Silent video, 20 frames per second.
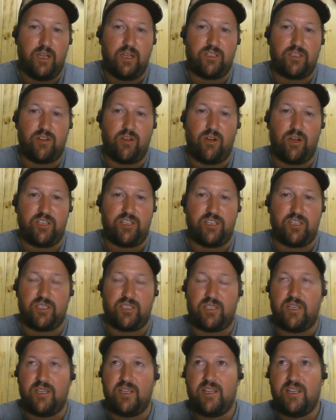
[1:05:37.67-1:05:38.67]

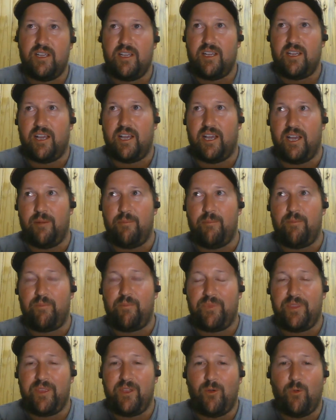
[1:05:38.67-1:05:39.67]
lodges.
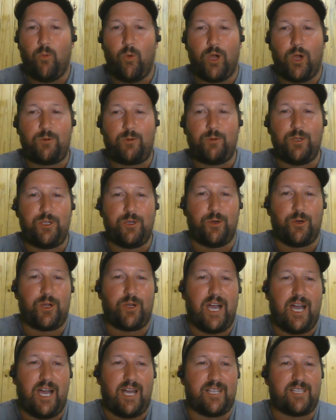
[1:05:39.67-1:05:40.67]
What would your
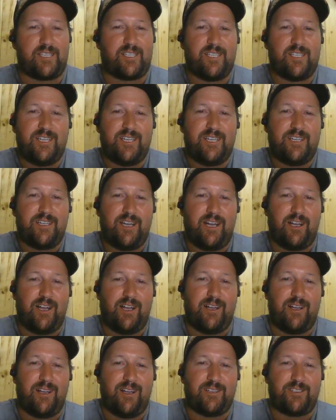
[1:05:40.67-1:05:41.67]
guys?
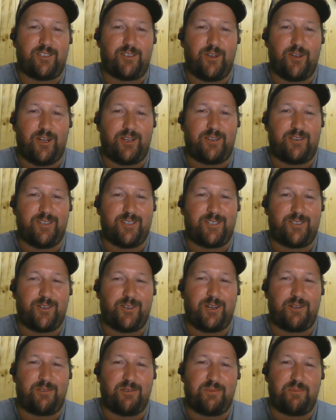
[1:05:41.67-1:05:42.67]
I'll start
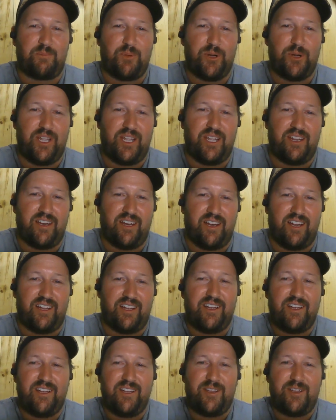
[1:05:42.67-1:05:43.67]
with Puri.
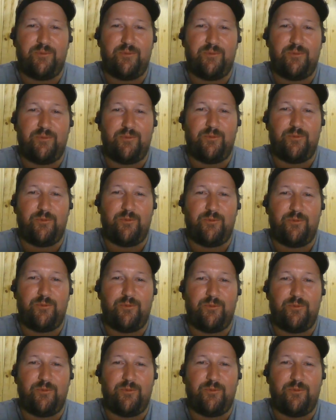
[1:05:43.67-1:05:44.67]

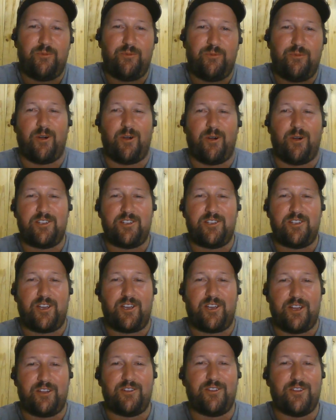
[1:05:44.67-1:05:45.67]
Would you want to go
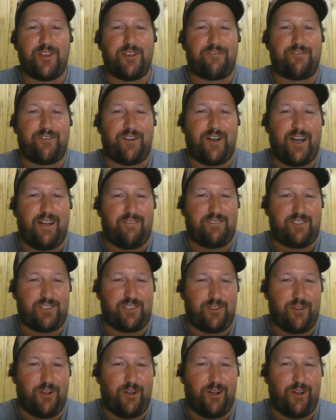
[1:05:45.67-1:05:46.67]
and do a
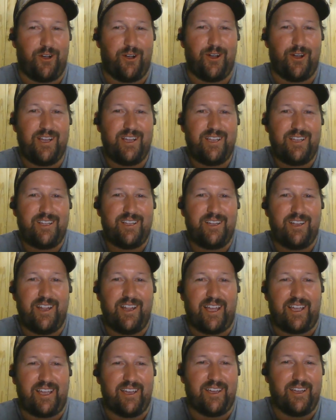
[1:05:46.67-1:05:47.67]
5-star
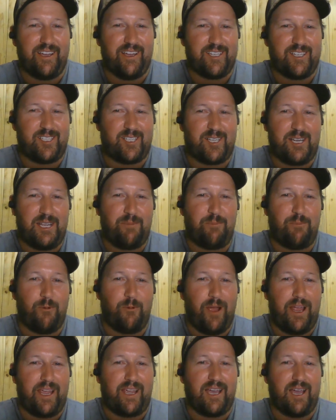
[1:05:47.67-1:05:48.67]
lekker sleep,
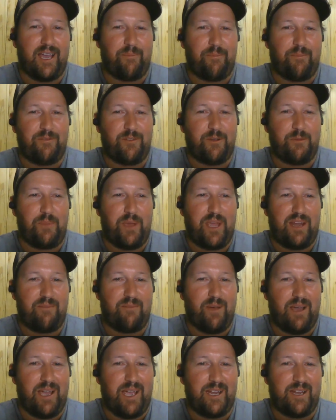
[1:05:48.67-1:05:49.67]
wake up, have your bed
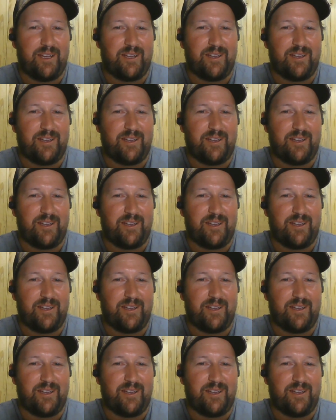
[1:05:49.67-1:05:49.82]
made,